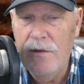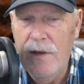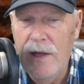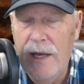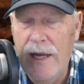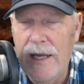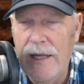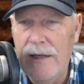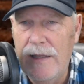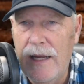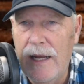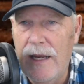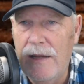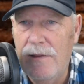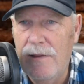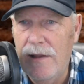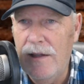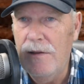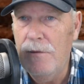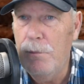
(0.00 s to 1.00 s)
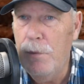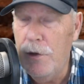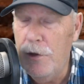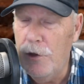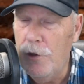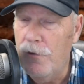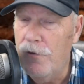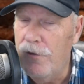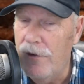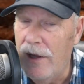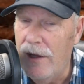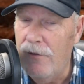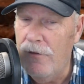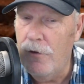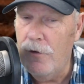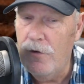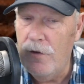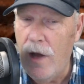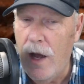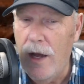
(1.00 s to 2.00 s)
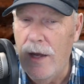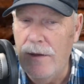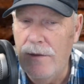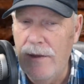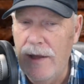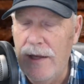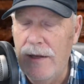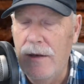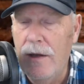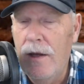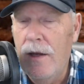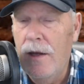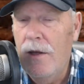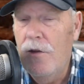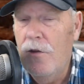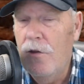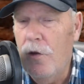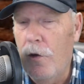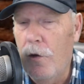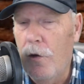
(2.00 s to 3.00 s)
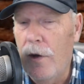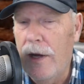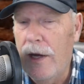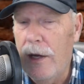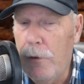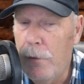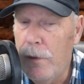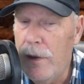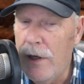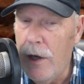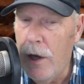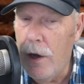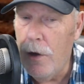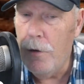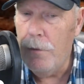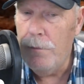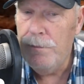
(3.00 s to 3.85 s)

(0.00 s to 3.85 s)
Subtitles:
and then put your flavors on then. So here we go.